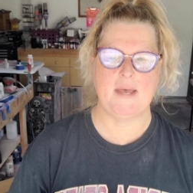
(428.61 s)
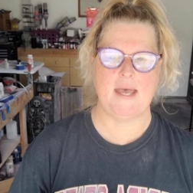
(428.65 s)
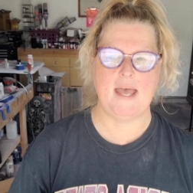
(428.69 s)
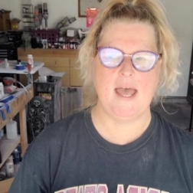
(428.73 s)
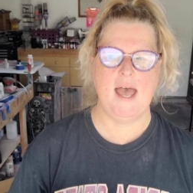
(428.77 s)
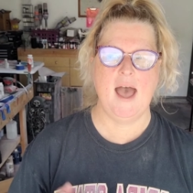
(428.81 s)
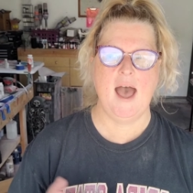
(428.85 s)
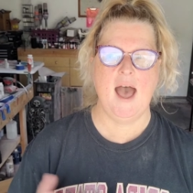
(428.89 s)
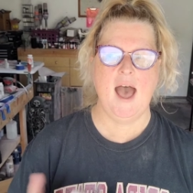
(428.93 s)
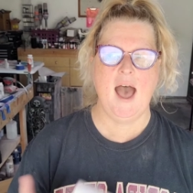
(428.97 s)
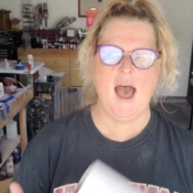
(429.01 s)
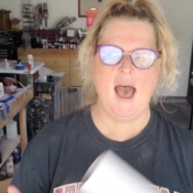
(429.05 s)
But
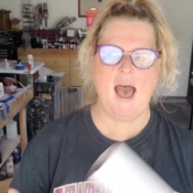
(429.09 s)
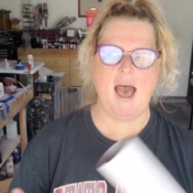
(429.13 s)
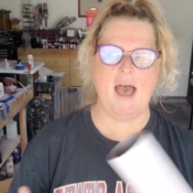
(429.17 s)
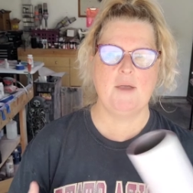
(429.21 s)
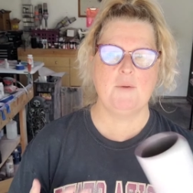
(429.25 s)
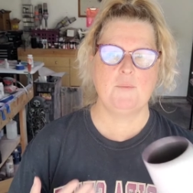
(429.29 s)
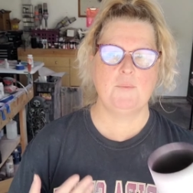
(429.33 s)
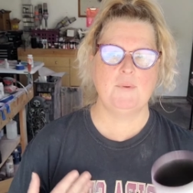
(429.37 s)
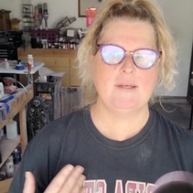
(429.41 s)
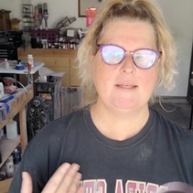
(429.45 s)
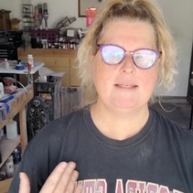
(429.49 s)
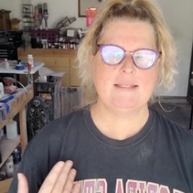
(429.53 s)

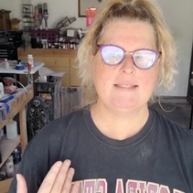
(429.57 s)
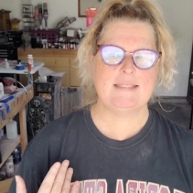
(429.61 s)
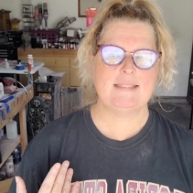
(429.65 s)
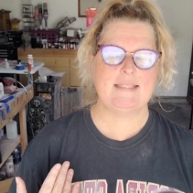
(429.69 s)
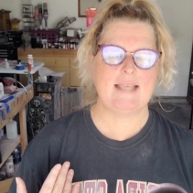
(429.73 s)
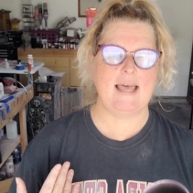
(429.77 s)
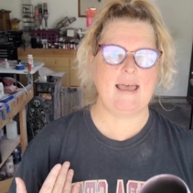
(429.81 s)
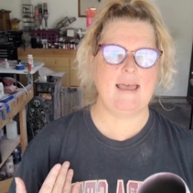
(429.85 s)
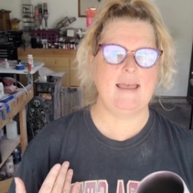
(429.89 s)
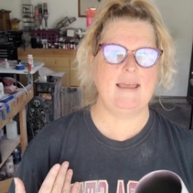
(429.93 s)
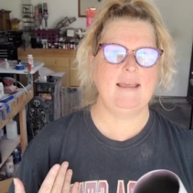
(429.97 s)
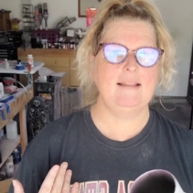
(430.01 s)
I will
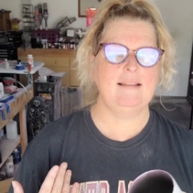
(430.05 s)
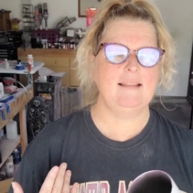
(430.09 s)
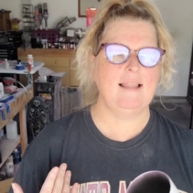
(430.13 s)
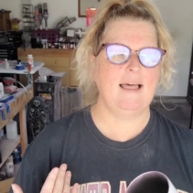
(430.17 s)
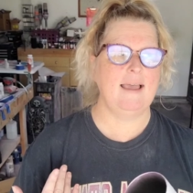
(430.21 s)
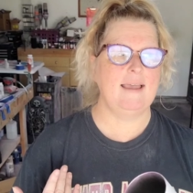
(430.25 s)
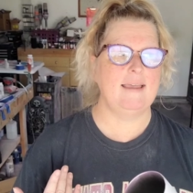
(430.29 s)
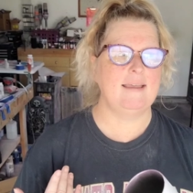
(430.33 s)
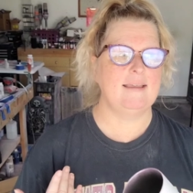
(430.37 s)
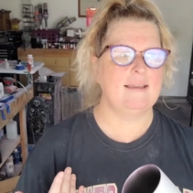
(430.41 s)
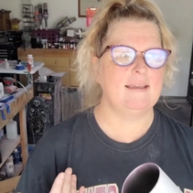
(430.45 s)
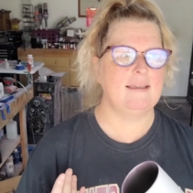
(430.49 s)
say,
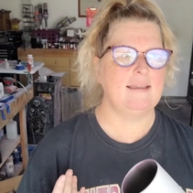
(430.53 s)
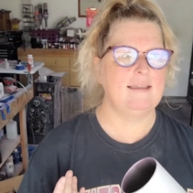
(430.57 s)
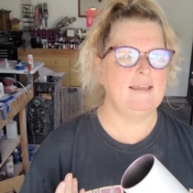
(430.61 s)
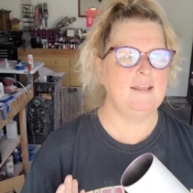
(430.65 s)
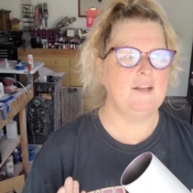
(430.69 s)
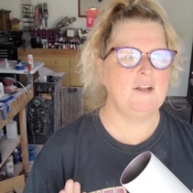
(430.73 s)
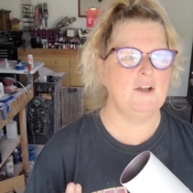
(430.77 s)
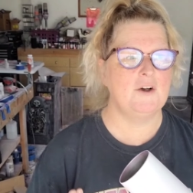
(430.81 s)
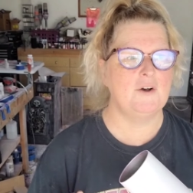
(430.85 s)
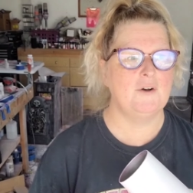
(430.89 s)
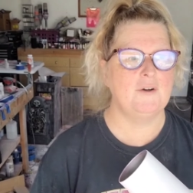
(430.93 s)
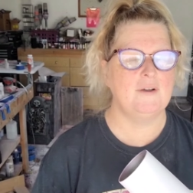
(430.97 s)
like,
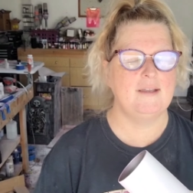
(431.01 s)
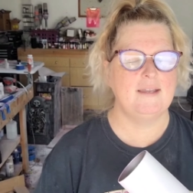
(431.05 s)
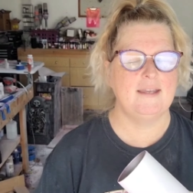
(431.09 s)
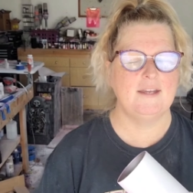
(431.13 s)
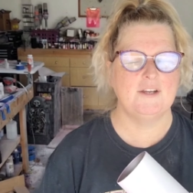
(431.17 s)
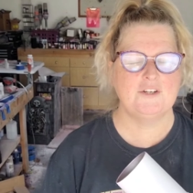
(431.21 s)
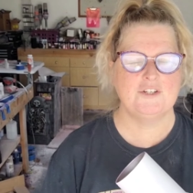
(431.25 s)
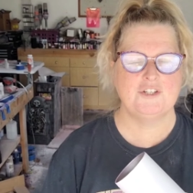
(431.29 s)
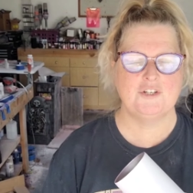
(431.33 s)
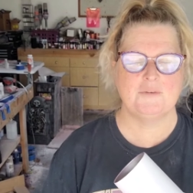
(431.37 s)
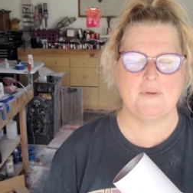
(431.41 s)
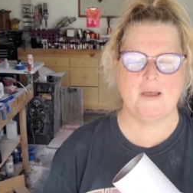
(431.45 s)
you know,
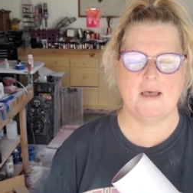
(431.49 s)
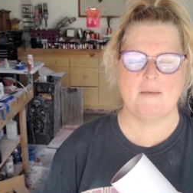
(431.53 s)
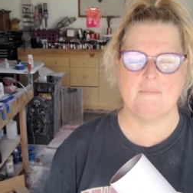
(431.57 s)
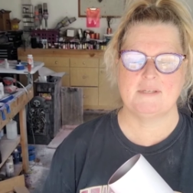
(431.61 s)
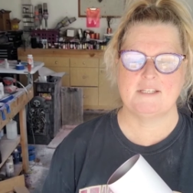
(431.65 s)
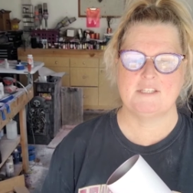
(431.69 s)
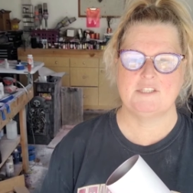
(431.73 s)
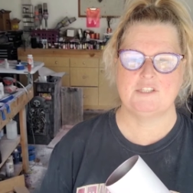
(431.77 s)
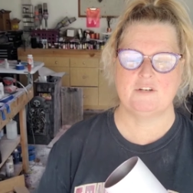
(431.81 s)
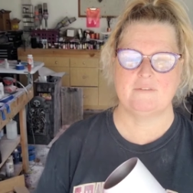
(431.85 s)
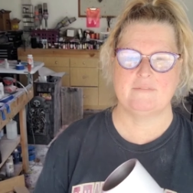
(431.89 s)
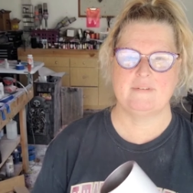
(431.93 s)
here's your
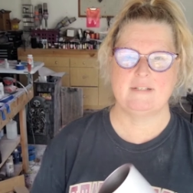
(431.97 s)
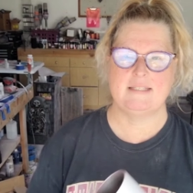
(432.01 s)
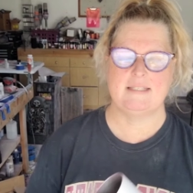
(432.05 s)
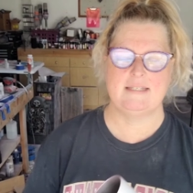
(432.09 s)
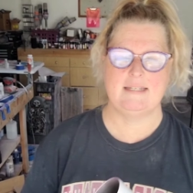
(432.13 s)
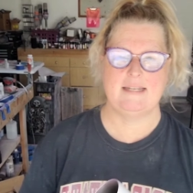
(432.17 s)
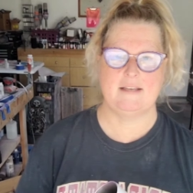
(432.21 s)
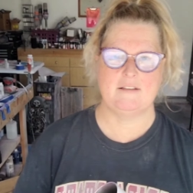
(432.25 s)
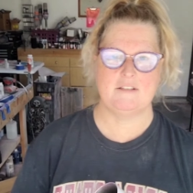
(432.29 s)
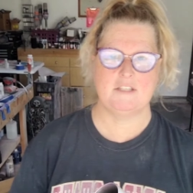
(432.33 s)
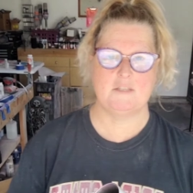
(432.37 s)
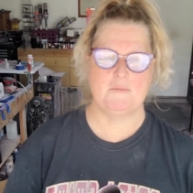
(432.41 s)
public service
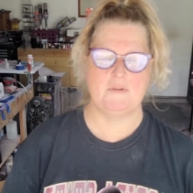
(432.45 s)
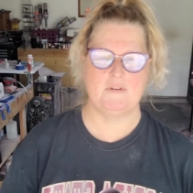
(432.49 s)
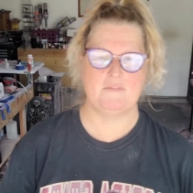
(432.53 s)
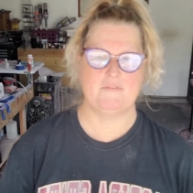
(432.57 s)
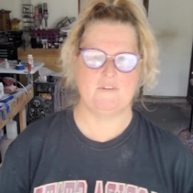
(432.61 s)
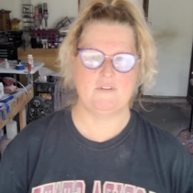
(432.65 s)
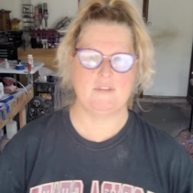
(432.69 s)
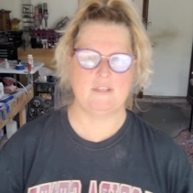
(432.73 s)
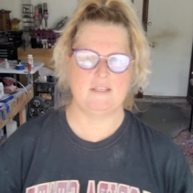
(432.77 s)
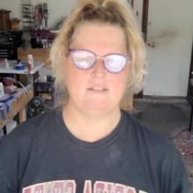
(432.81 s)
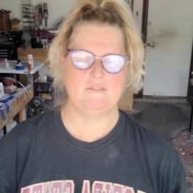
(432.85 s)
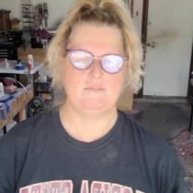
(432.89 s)

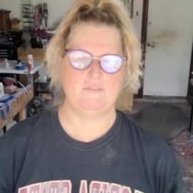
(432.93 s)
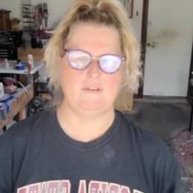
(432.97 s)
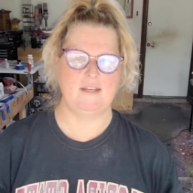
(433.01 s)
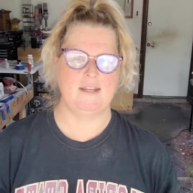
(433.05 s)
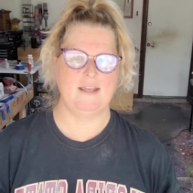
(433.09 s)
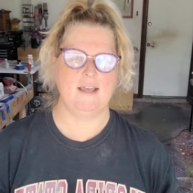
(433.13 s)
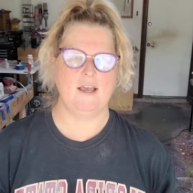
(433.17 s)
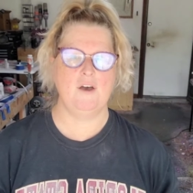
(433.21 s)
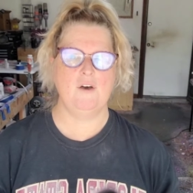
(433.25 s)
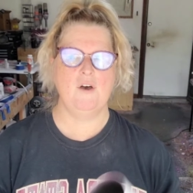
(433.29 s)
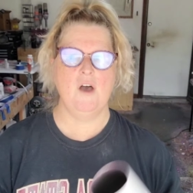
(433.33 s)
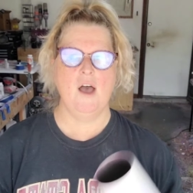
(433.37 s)
announcement for this
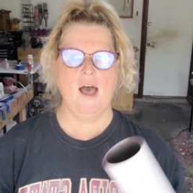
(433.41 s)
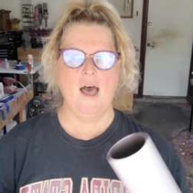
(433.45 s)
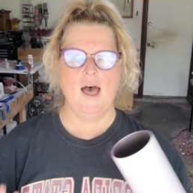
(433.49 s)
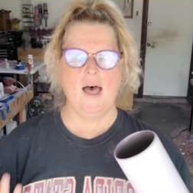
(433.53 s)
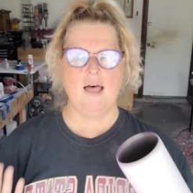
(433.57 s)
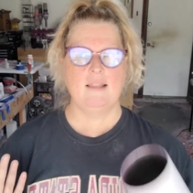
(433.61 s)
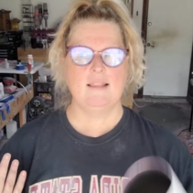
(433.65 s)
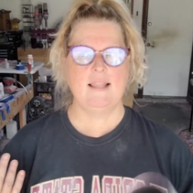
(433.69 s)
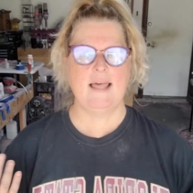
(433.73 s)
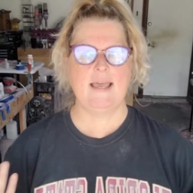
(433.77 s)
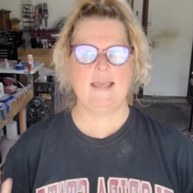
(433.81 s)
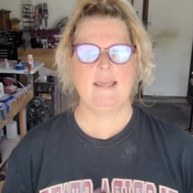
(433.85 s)
video.
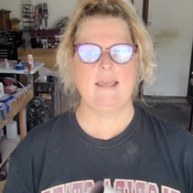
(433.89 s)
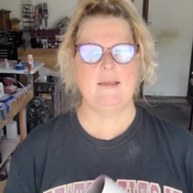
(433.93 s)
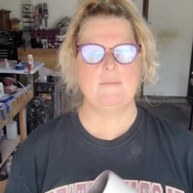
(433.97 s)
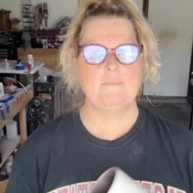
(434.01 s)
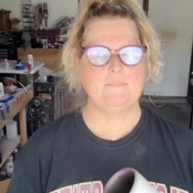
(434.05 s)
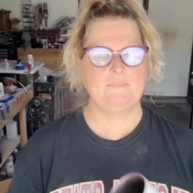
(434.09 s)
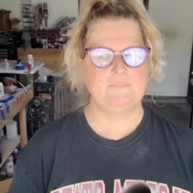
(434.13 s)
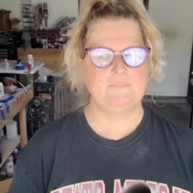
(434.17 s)
Like,